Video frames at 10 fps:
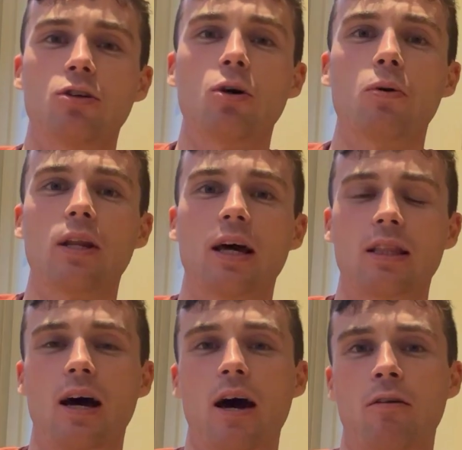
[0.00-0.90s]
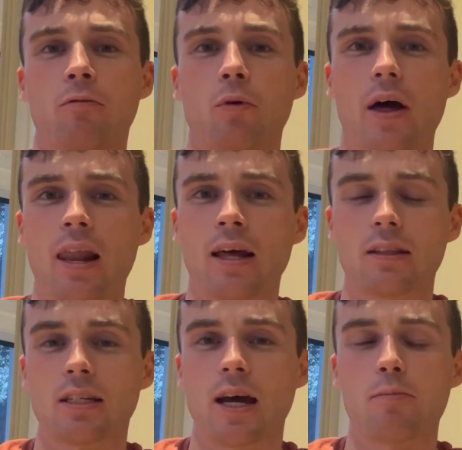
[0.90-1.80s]
going like that for that length
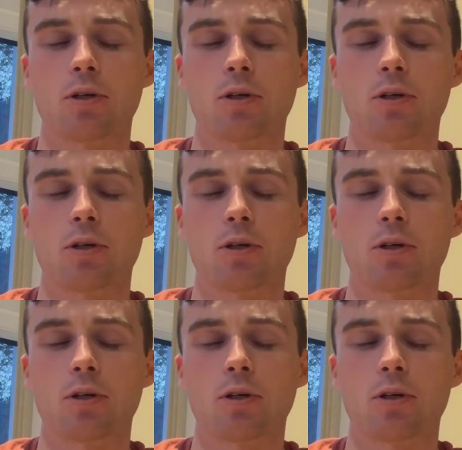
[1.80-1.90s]
of time,